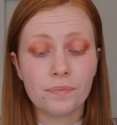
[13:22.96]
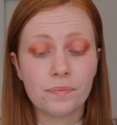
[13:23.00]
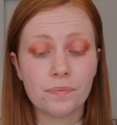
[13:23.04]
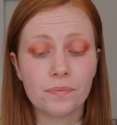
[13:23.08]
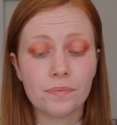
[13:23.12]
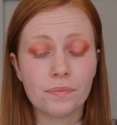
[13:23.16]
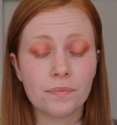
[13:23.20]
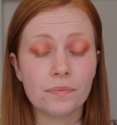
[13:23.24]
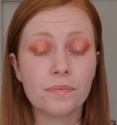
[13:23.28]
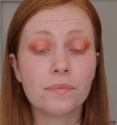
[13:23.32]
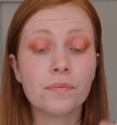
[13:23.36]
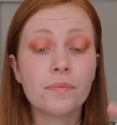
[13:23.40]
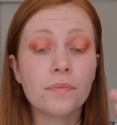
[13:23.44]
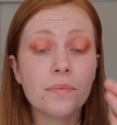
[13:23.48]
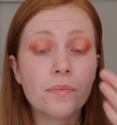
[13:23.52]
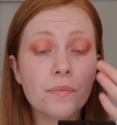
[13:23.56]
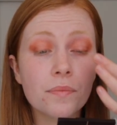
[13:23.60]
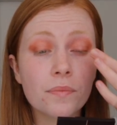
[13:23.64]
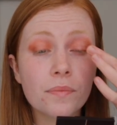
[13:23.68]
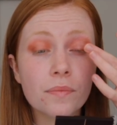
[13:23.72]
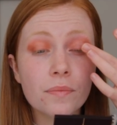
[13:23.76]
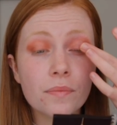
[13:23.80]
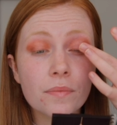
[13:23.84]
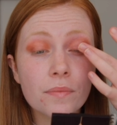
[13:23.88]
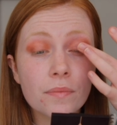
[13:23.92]

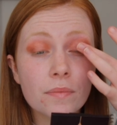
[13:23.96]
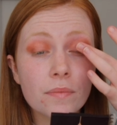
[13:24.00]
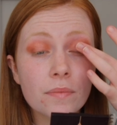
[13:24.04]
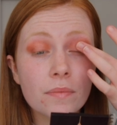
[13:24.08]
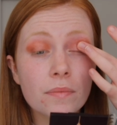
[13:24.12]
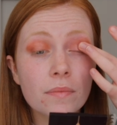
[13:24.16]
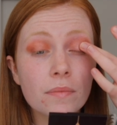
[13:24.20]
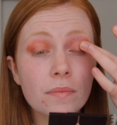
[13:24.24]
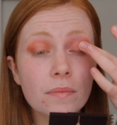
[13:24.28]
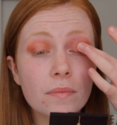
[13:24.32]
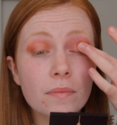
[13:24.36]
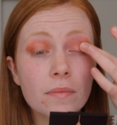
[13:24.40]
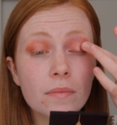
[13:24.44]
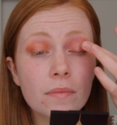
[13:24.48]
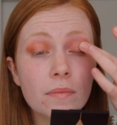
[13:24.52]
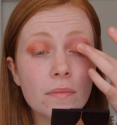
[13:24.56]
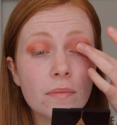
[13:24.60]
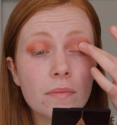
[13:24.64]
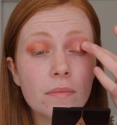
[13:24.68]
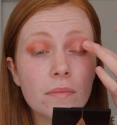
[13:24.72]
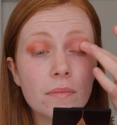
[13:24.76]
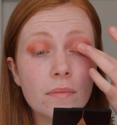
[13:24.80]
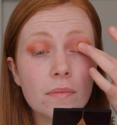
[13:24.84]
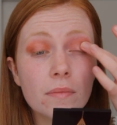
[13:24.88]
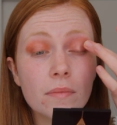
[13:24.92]

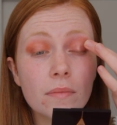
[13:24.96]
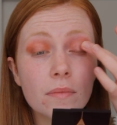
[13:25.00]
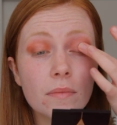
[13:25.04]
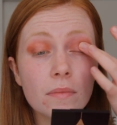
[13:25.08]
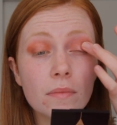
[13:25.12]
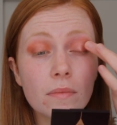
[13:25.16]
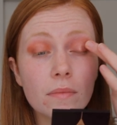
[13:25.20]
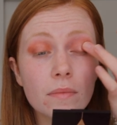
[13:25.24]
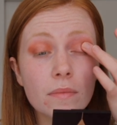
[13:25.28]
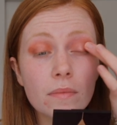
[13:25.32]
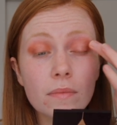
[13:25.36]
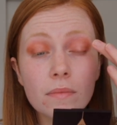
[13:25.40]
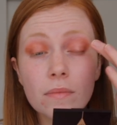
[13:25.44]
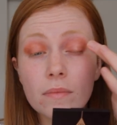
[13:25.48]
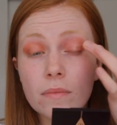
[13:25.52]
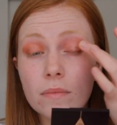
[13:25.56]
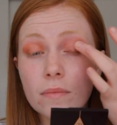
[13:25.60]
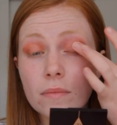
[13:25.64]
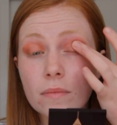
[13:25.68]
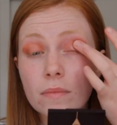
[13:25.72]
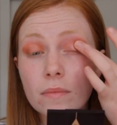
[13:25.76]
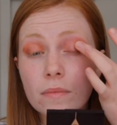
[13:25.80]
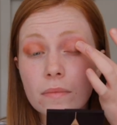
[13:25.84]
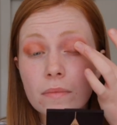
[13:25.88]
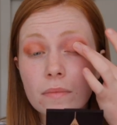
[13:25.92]

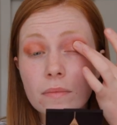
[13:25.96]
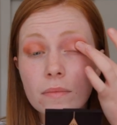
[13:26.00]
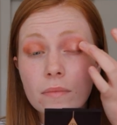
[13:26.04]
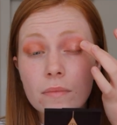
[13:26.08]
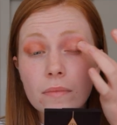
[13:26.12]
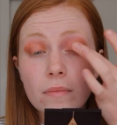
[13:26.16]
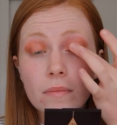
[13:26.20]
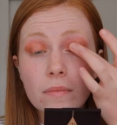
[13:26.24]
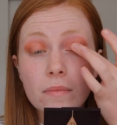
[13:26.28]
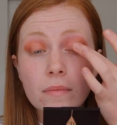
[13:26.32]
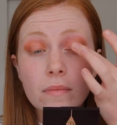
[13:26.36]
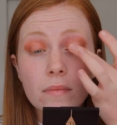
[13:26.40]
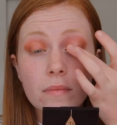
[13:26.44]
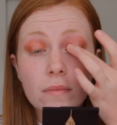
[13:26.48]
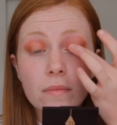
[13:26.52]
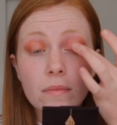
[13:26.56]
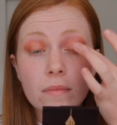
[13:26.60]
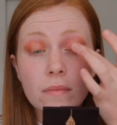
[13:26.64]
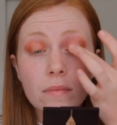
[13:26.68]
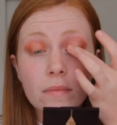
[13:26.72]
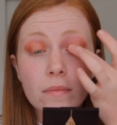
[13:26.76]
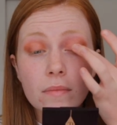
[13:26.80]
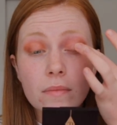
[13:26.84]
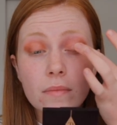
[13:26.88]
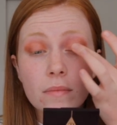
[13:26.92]

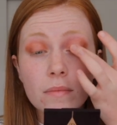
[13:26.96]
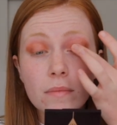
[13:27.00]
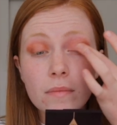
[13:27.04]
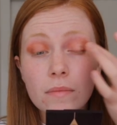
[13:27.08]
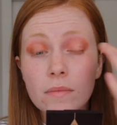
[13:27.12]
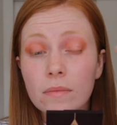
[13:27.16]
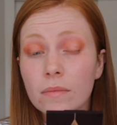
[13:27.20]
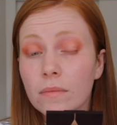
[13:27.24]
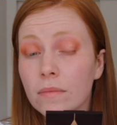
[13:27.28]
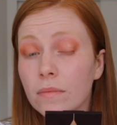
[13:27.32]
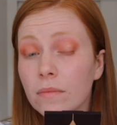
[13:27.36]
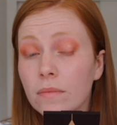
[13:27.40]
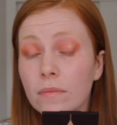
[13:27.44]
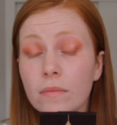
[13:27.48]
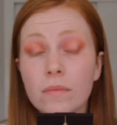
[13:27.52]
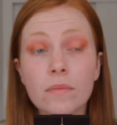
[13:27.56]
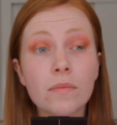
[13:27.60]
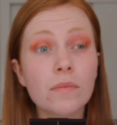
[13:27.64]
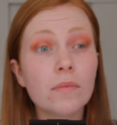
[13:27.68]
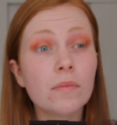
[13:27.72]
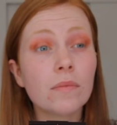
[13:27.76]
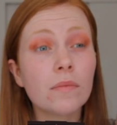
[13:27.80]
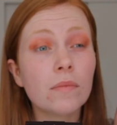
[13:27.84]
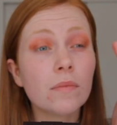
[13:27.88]
Nobody speaks.